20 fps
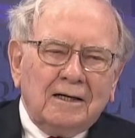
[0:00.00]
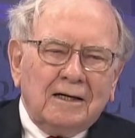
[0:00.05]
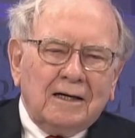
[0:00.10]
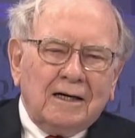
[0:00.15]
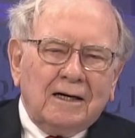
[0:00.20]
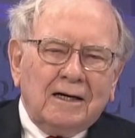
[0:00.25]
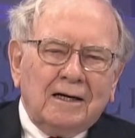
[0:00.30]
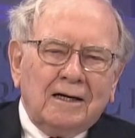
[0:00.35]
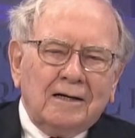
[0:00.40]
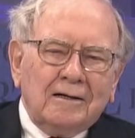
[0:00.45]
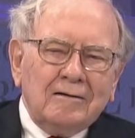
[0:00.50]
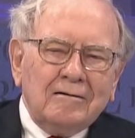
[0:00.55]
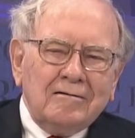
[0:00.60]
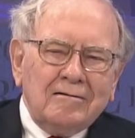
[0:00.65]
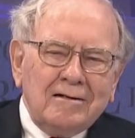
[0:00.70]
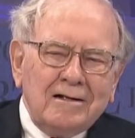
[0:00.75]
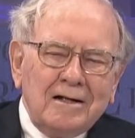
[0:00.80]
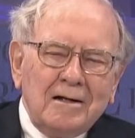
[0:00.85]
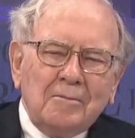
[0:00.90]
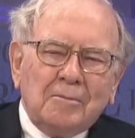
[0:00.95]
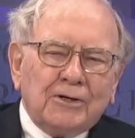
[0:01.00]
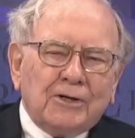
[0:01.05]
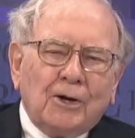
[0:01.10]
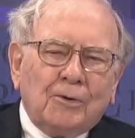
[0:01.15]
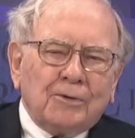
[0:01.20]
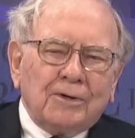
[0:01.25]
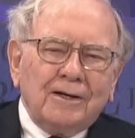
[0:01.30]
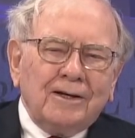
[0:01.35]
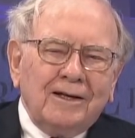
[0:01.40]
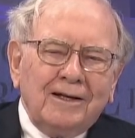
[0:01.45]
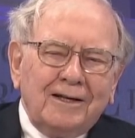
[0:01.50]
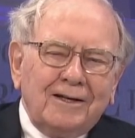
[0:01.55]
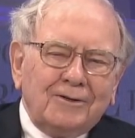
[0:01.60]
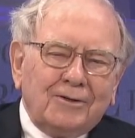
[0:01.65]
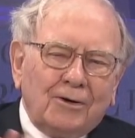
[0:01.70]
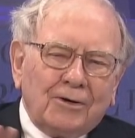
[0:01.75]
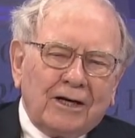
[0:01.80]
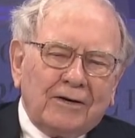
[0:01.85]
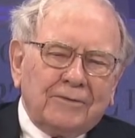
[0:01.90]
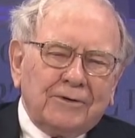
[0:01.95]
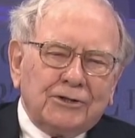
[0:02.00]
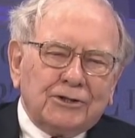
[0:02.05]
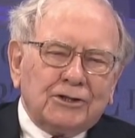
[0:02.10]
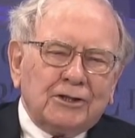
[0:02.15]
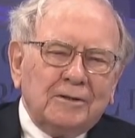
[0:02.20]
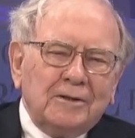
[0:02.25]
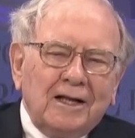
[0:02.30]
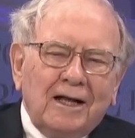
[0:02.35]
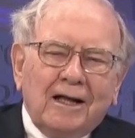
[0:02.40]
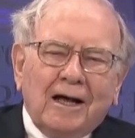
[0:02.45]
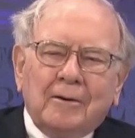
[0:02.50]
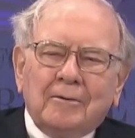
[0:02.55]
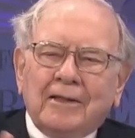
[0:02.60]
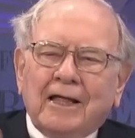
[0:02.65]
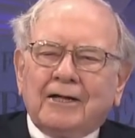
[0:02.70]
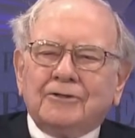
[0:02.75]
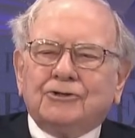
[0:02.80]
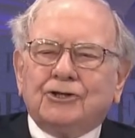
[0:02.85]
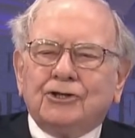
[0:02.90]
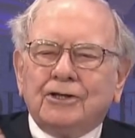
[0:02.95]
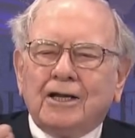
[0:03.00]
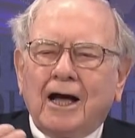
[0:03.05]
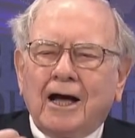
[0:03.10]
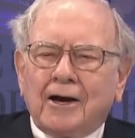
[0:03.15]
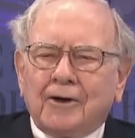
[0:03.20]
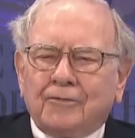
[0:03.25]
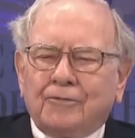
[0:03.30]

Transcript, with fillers: Uh, uh, but don't don't ever uh, that should not